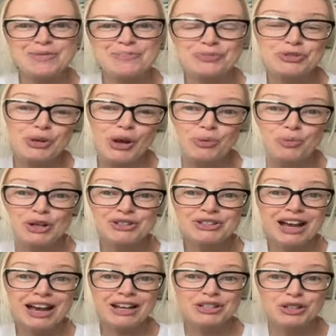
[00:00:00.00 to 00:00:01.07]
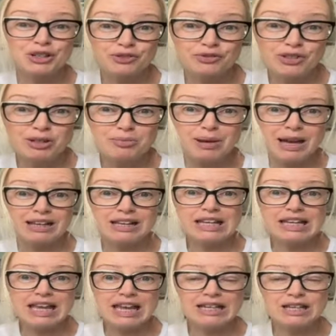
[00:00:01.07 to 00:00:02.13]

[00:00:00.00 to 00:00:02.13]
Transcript: So I wanted to ask your feedback. Again,